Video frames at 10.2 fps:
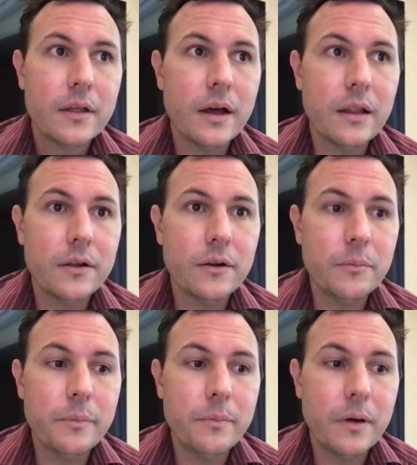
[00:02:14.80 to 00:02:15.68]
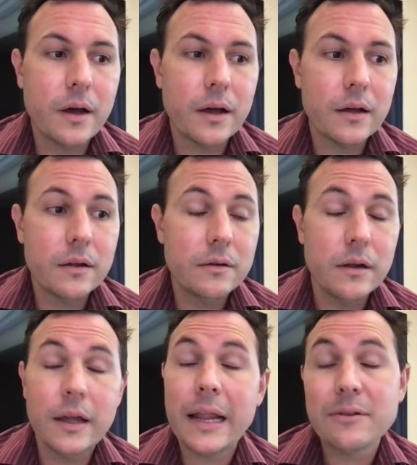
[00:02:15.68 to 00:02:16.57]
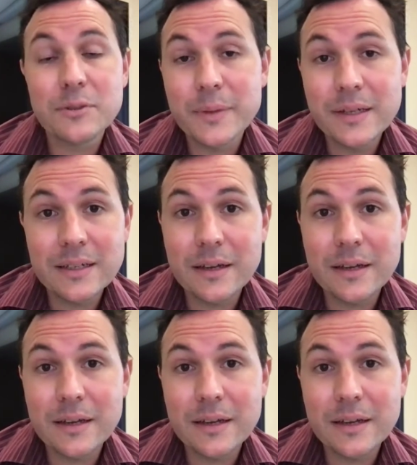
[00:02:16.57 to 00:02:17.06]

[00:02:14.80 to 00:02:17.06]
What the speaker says: a little announcement,